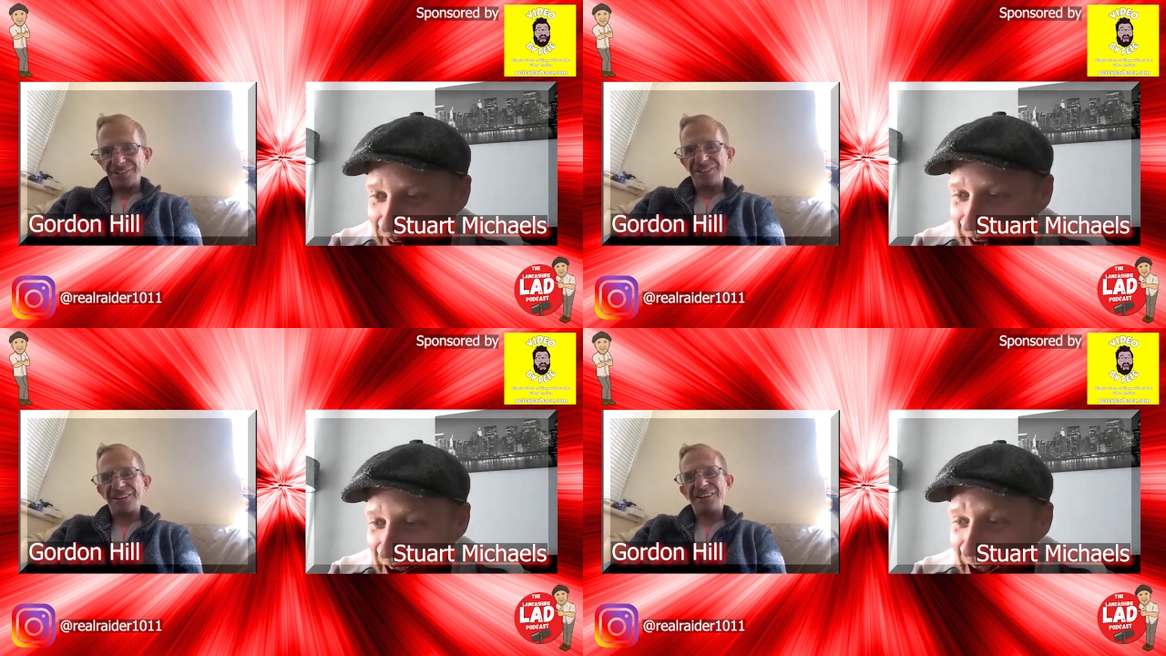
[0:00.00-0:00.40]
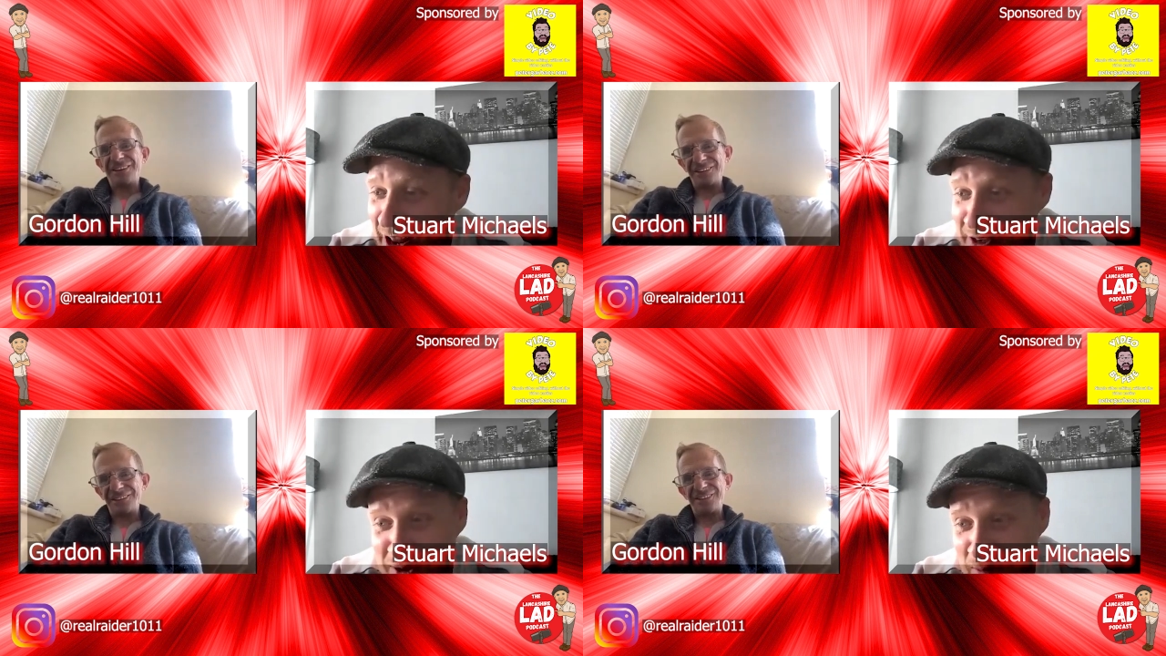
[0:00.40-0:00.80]
Speaker 1: yeah, yeah,
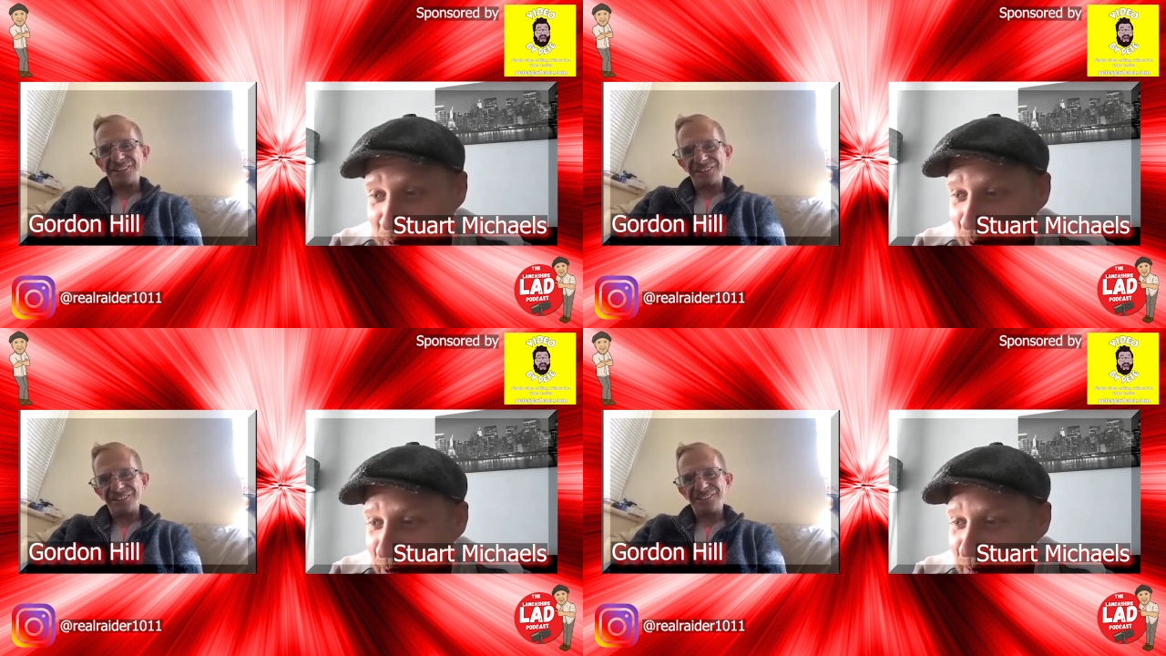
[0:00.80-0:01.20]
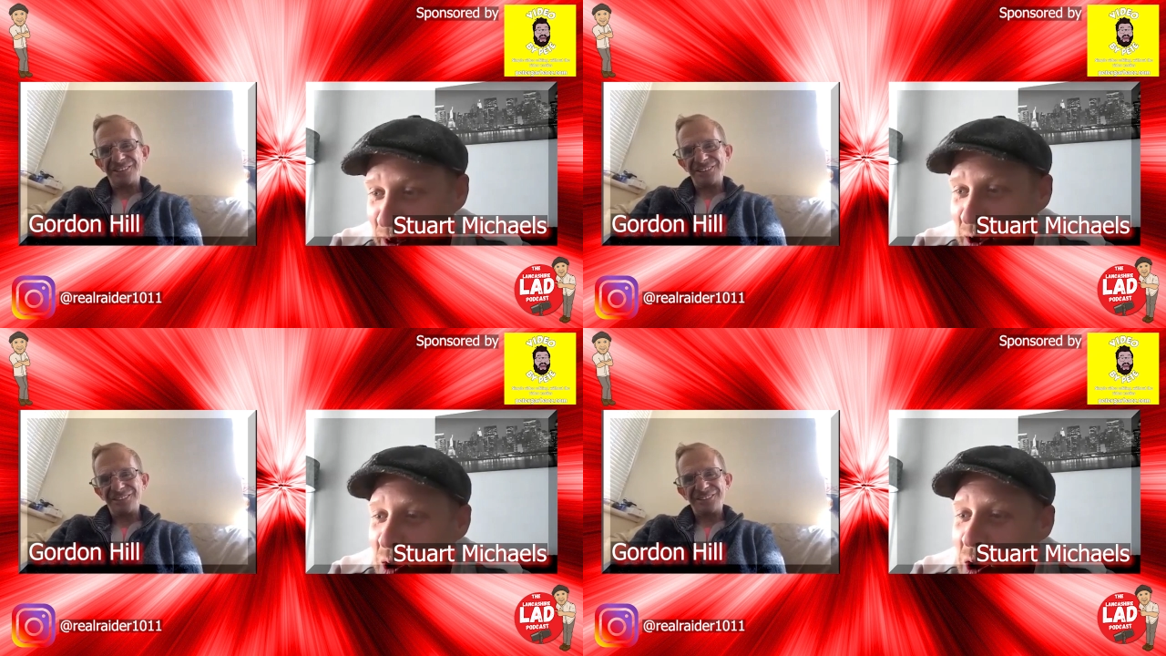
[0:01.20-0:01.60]
that's no problem.
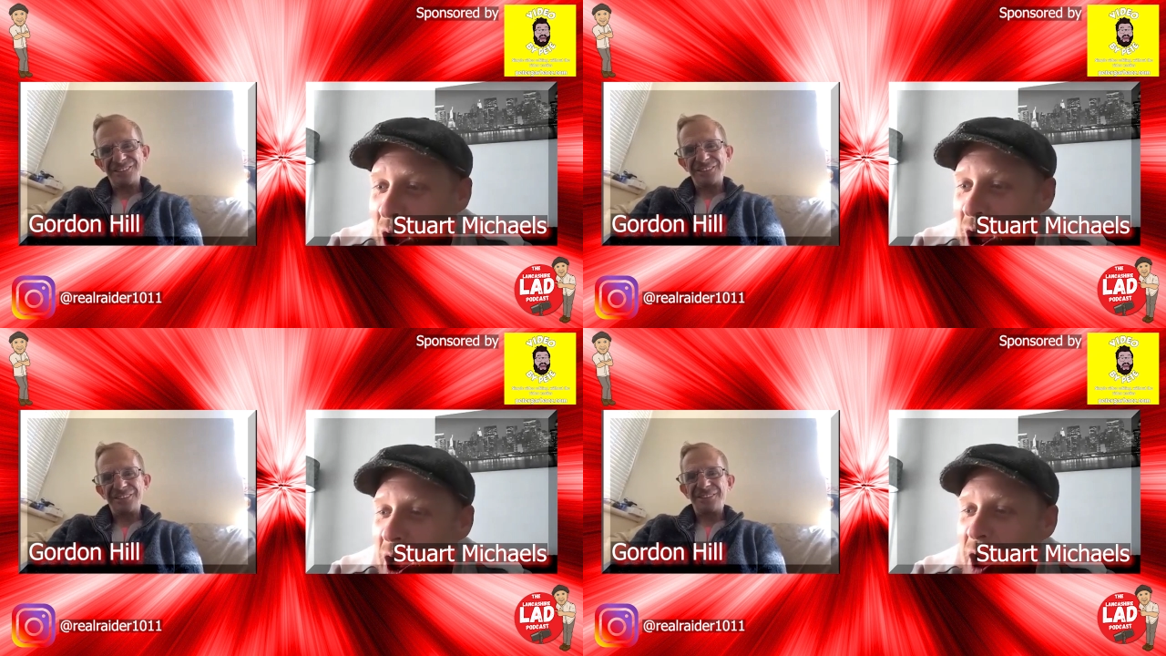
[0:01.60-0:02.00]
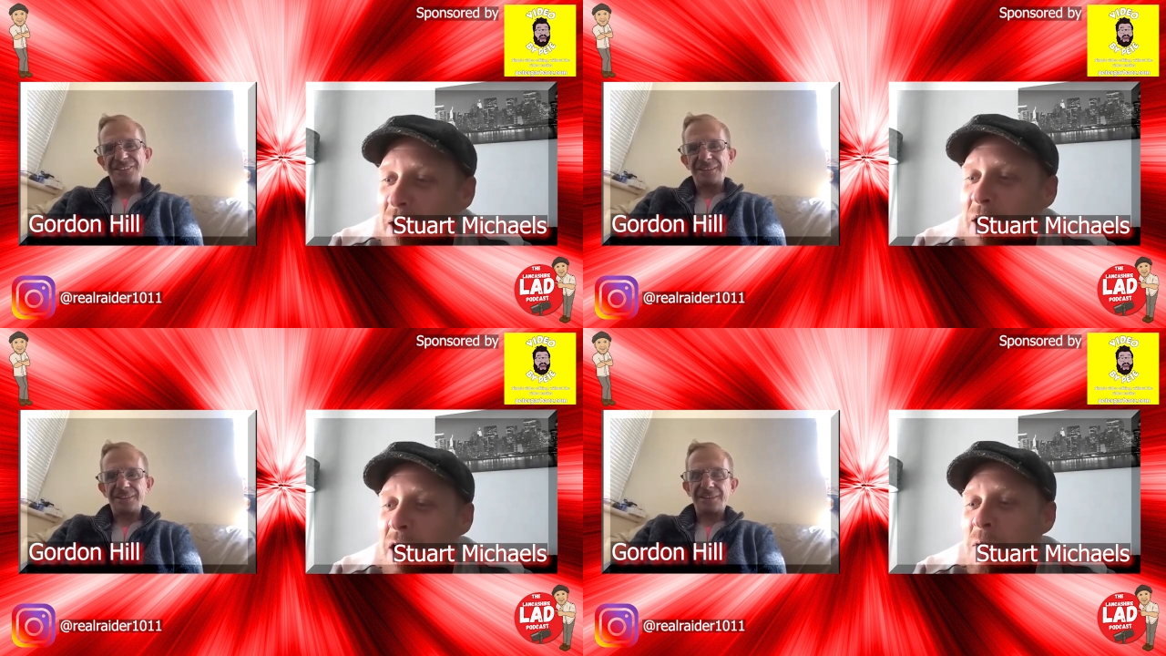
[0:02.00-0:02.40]
Uh,